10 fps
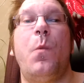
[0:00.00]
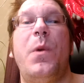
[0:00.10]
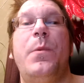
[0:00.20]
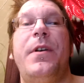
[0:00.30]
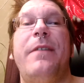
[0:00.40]

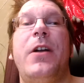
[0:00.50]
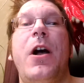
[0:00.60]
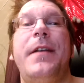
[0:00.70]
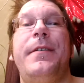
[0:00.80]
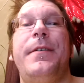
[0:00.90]
we wouldn't have
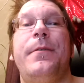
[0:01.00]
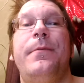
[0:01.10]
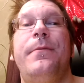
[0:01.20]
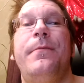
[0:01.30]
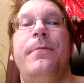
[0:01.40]
gotten
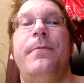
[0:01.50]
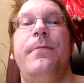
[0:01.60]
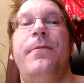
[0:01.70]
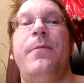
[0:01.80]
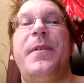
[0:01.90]

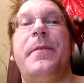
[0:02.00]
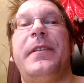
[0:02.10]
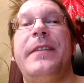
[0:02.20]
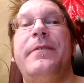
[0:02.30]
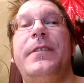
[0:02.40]
from where
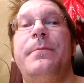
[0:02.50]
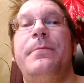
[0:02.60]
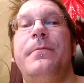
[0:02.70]
we lived